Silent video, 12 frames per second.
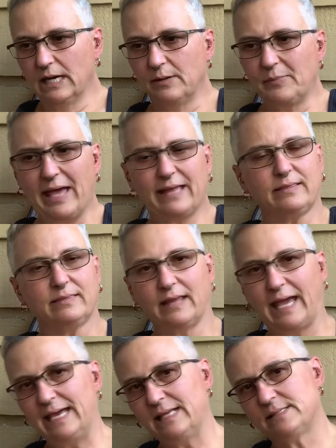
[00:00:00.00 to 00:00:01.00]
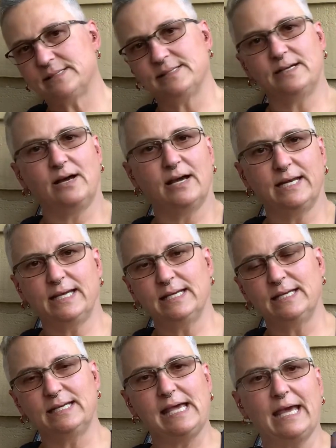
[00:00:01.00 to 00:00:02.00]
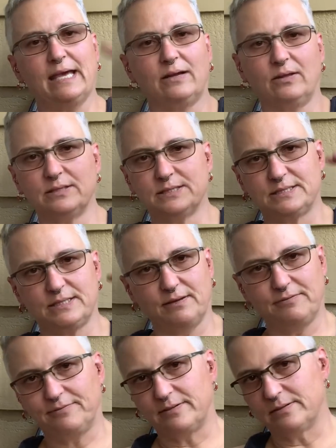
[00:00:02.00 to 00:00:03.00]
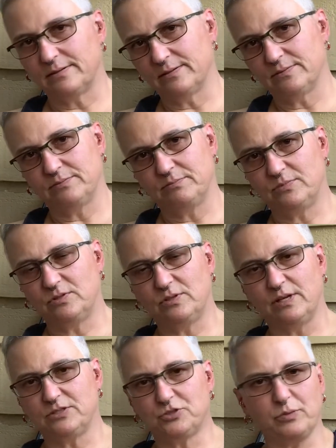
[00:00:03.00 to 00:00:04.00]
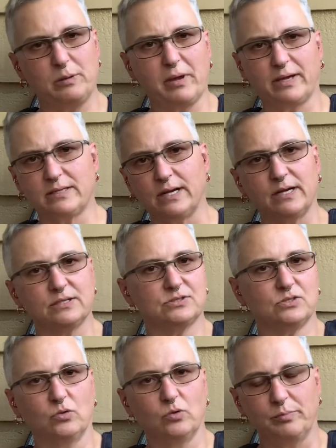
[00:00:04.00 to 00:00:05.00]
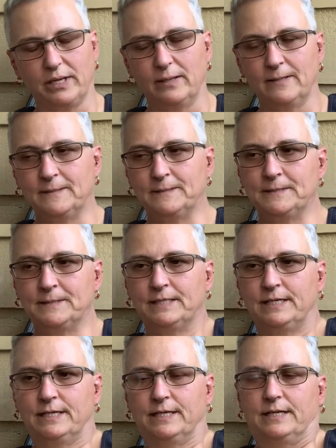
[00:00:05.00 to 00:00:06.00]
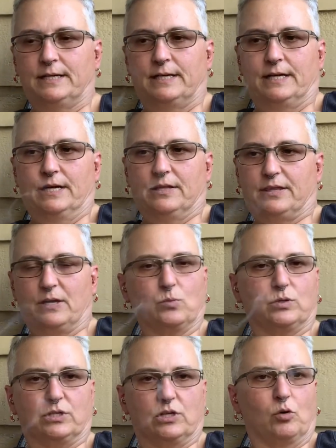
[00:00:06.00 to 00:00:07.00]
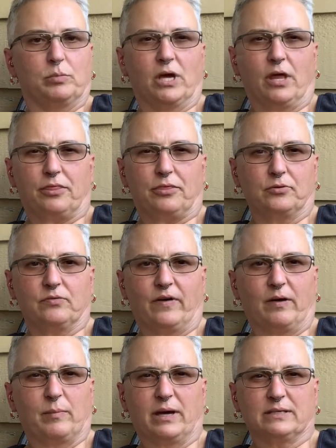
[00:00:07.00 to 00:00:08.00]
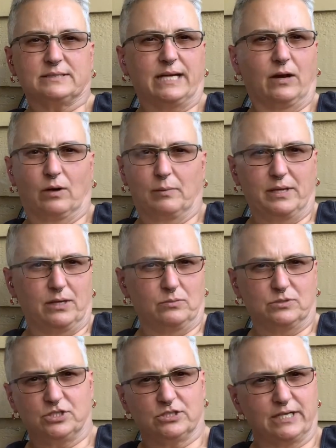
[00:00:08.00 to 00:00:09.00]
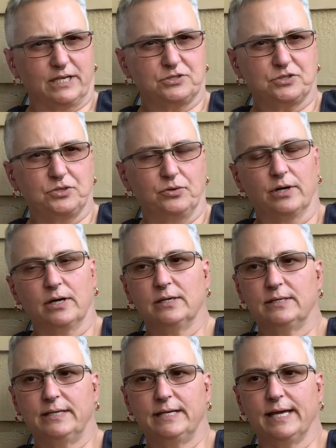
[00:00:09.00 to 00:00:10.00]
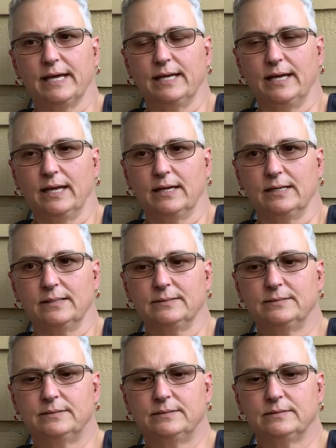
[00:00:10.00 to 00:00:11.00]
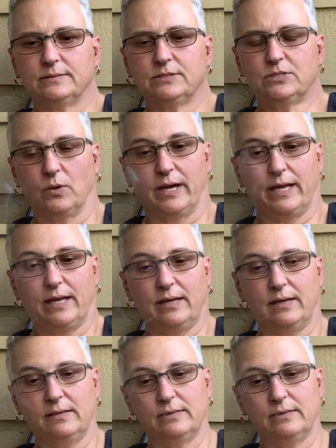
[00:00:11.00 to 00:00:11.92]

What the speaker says: Had lights on it, and it had all the stuff for, it had street bike tires, the whole bit. Thing wouldn't go beyond 35 miles an hour. I mean, it was just like a scooter. And so I